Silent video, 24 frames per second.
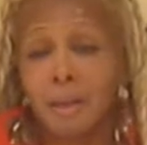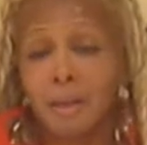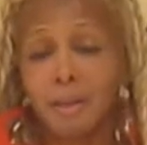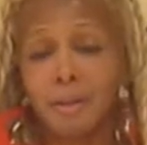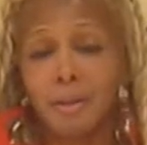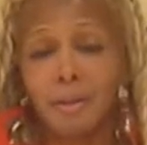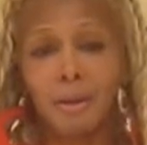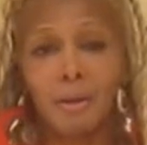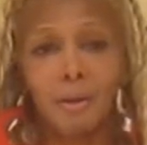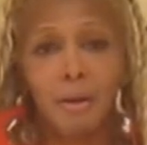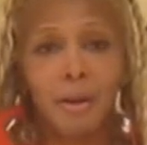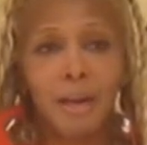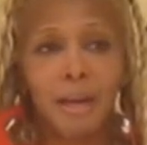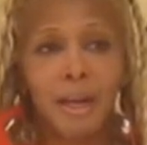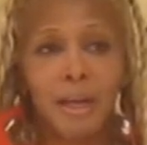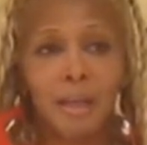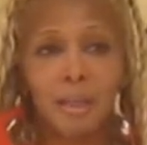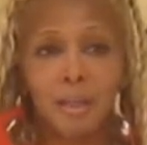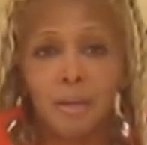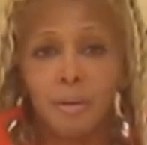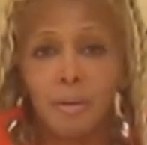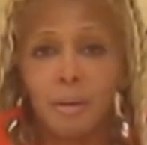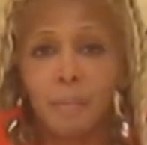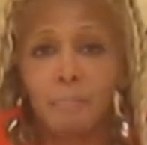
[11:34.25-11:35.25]
You know, go ahead
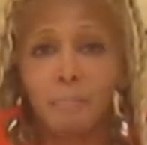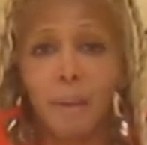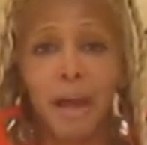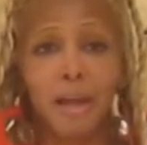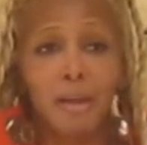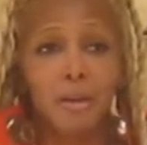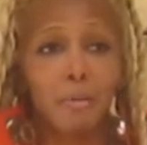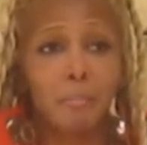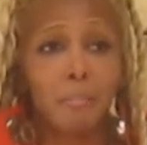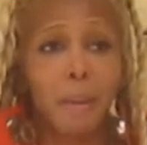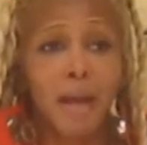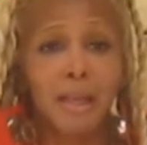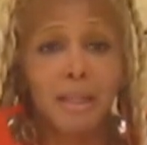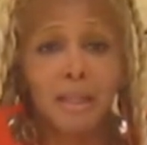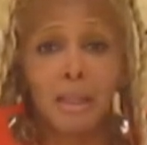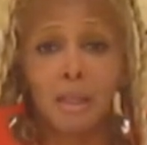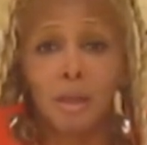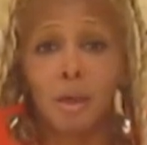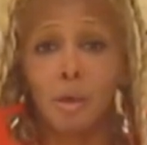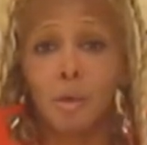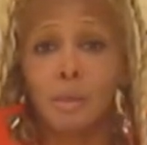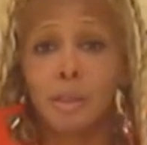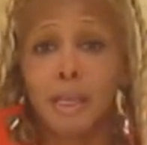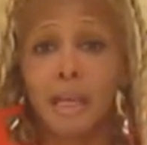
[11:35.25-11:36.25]
and do it. Buy your box of
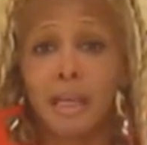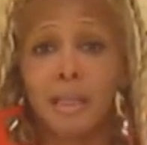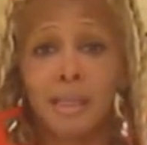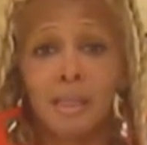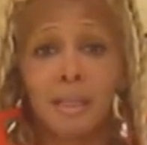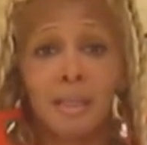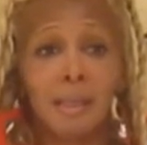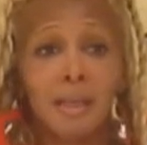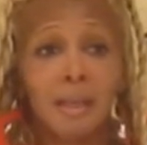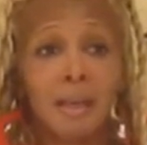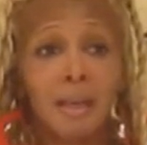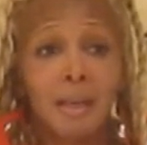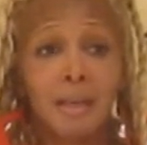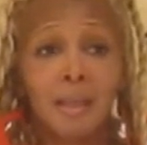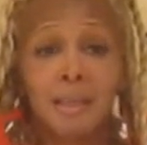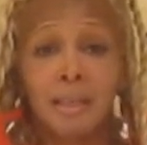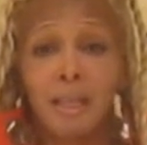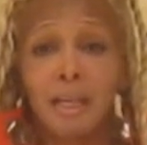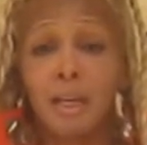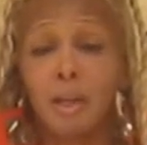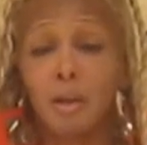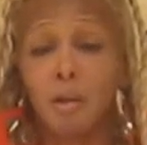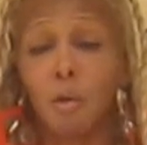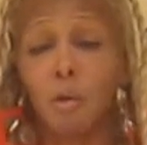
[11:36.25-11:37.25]
Kotex,
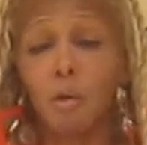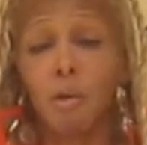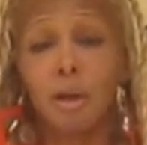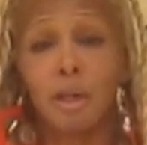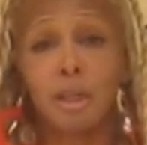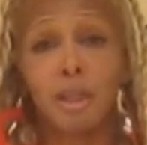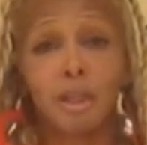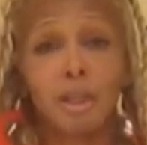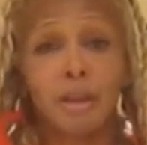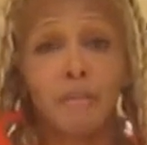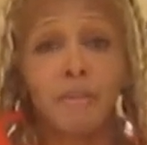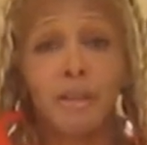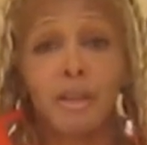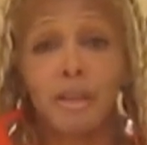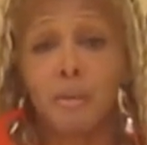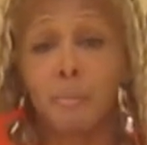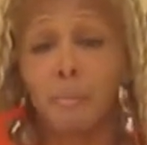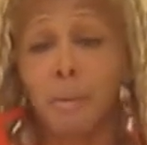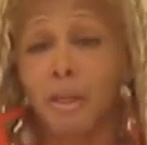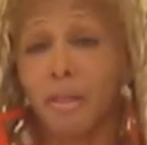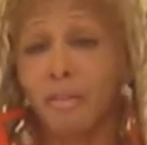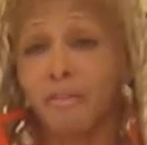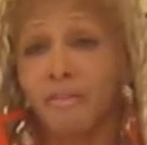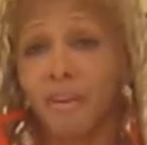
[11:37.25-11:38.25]
sit in the corner and show me your
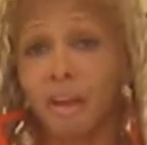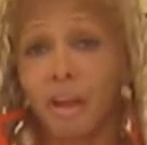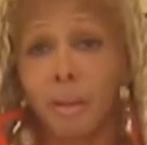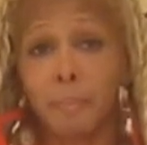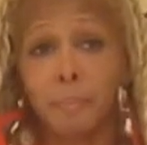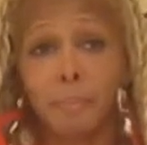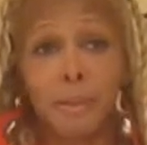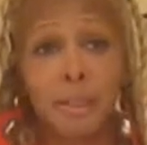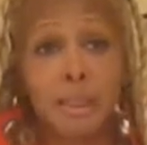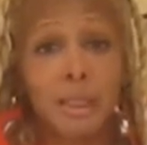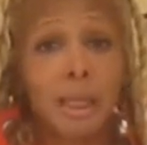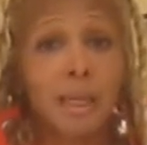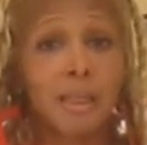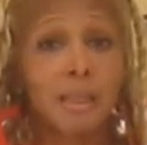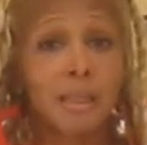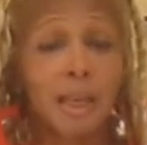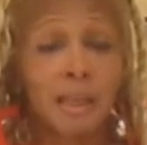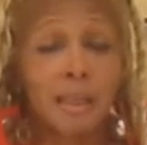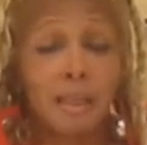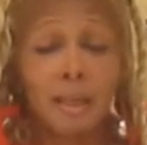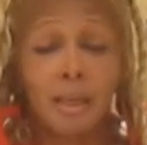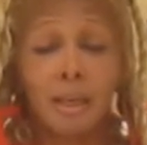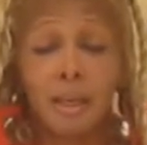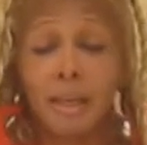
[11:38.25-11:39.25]
motherfucking pussy because
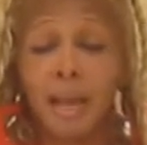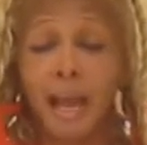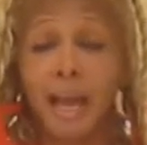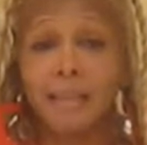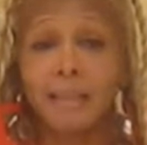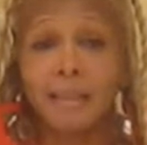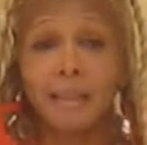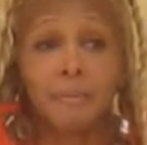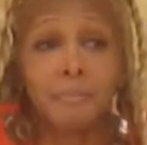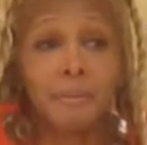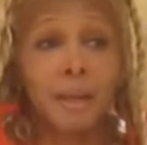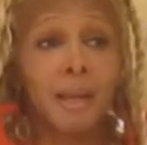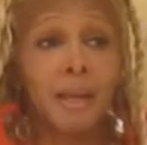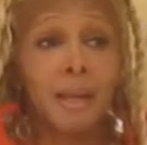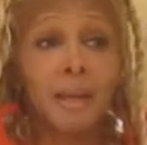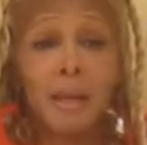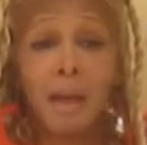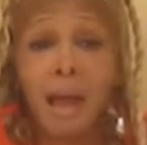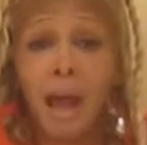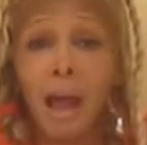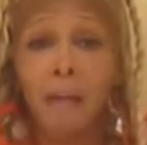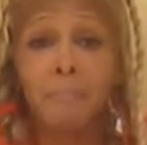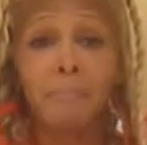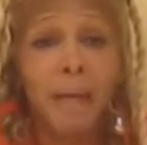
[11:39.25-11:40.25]
that is a goddamn thing.
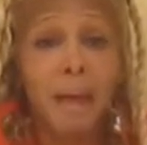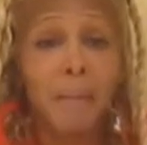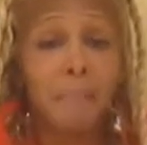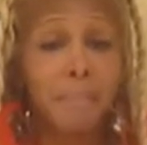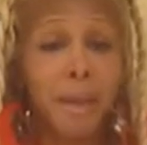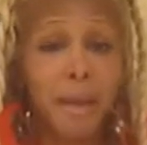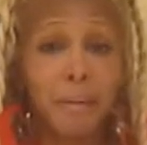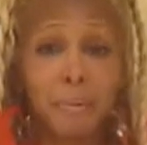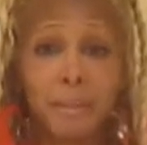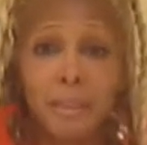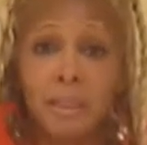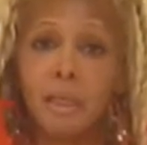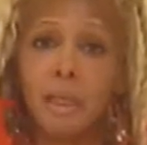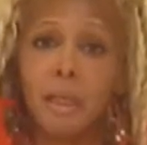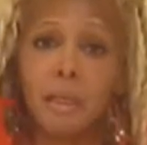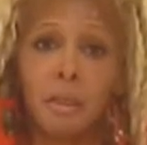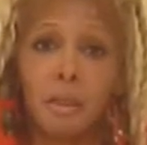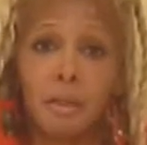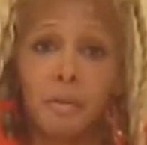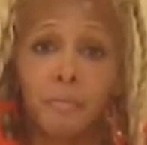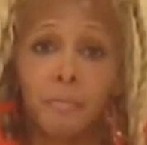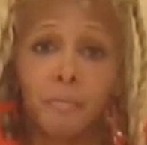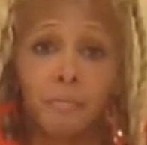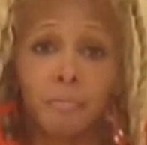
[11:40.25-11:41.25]
I'm not
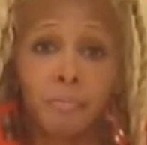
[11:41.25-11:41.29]
babysitting you.